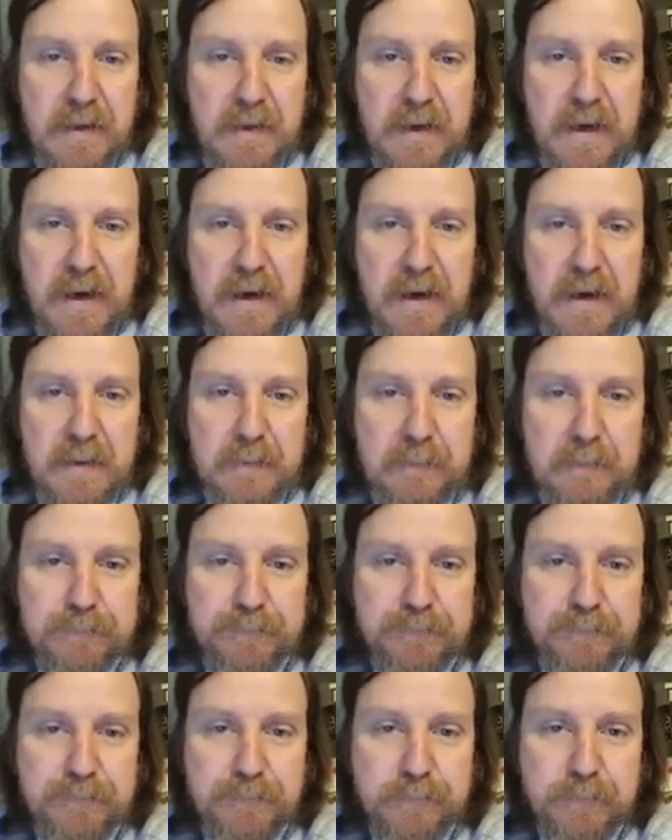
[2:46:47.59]
Um,
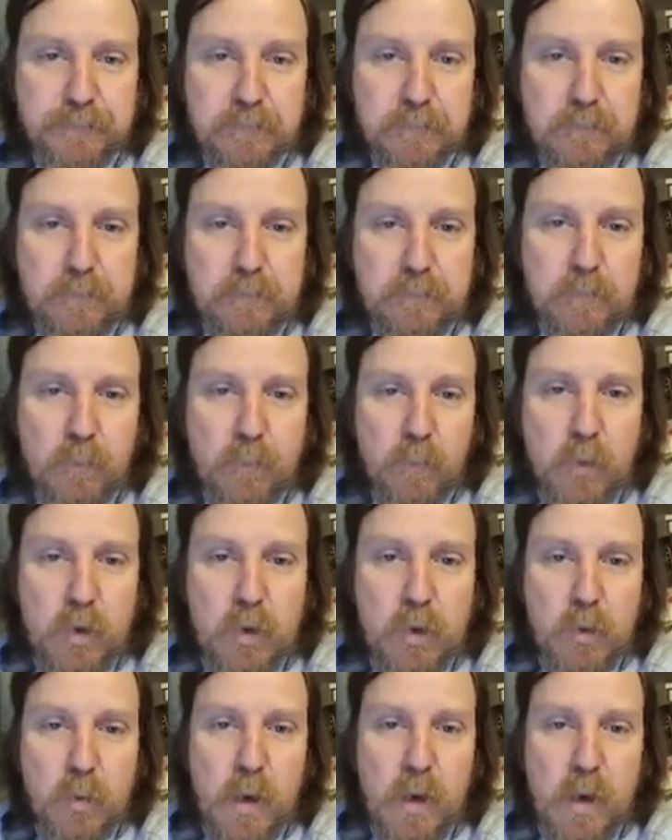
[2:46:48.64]

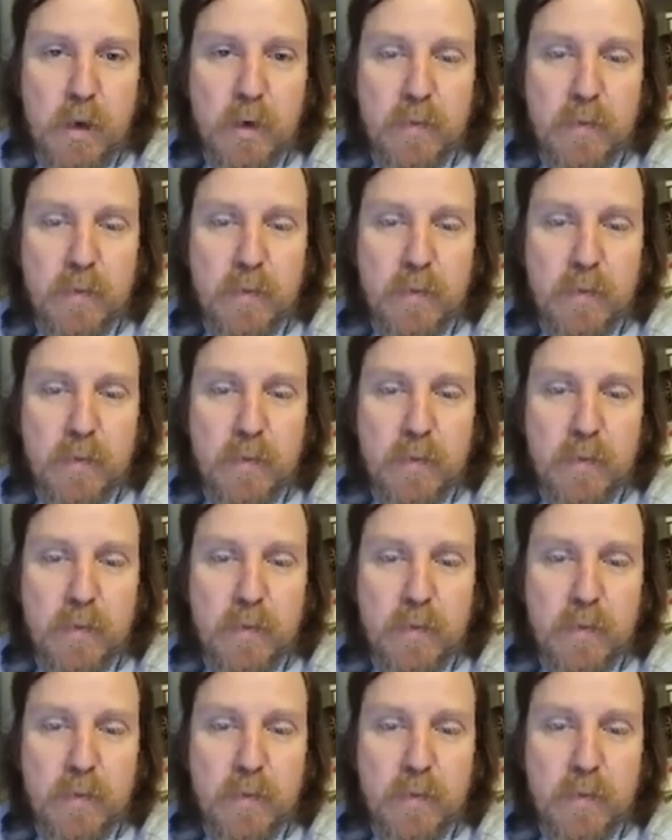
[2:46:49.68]
you are